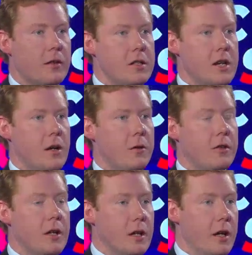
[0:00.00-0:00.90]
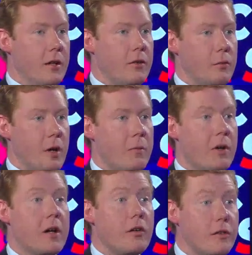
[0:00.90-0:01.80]
And each house is run
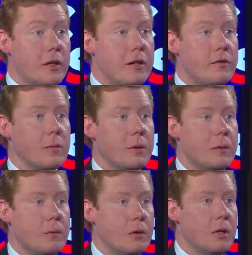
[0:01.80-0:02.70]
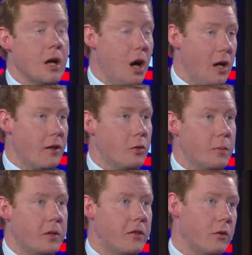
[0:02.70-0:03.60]
by and often lived in the people either who
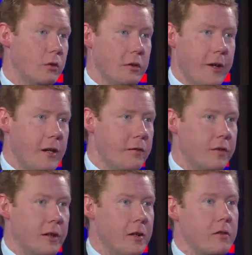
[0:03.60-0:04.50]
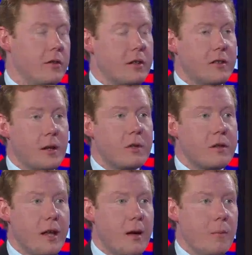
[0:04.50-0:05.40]
built it or who've had it for centuries, and it's up to
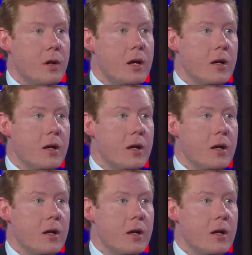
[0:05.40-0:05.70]
them.